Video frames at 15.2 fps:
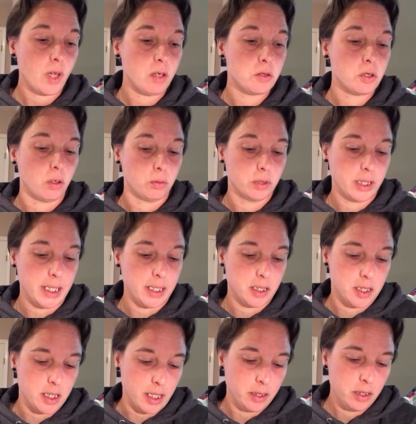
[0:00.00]
So
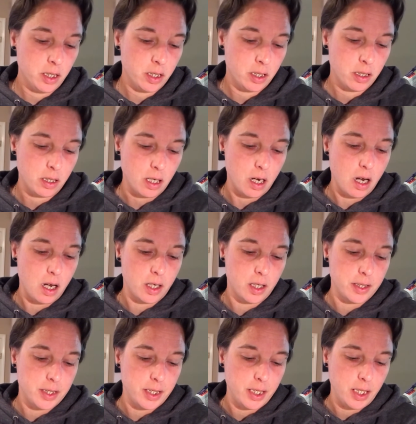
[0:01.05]
that's done.
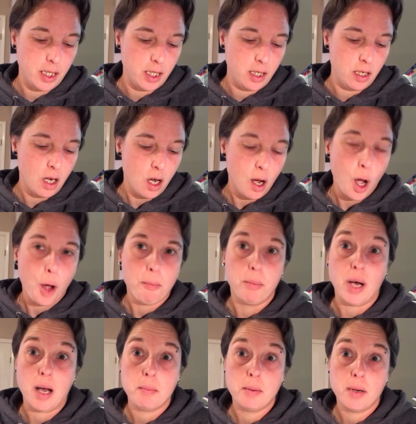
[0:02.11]
The
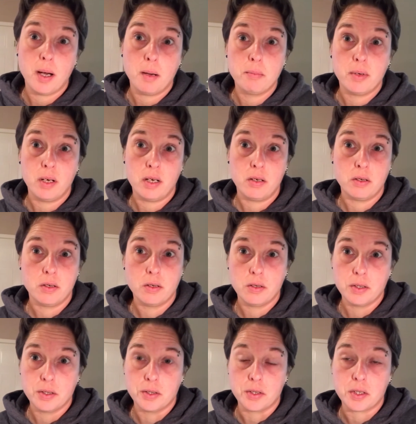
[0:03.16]
Baba
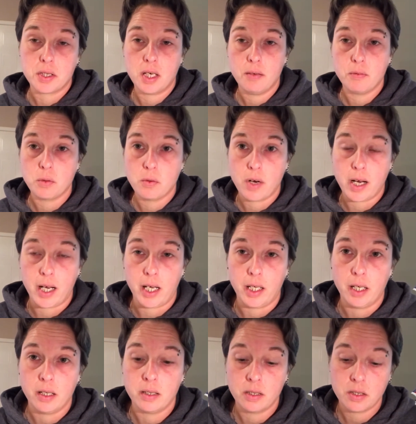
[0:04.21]
Bundles
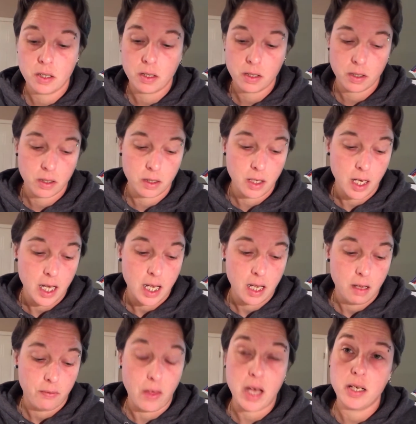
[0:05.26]
giveaway,
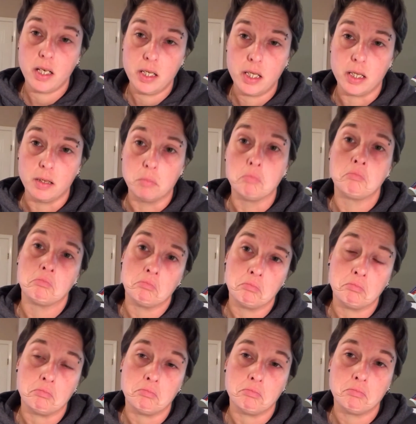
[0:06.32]
that ended.
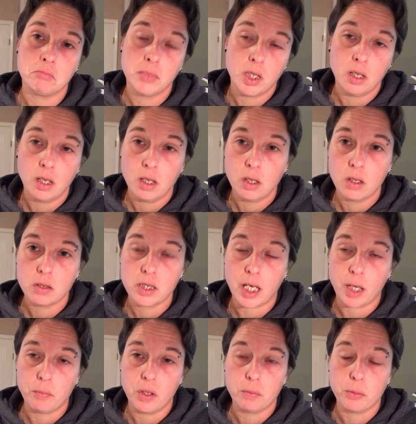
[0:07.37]

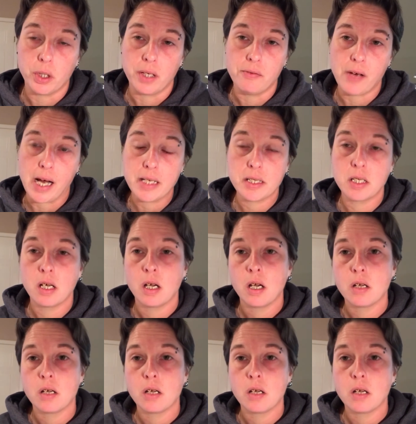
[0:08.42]
Time went pretty fast.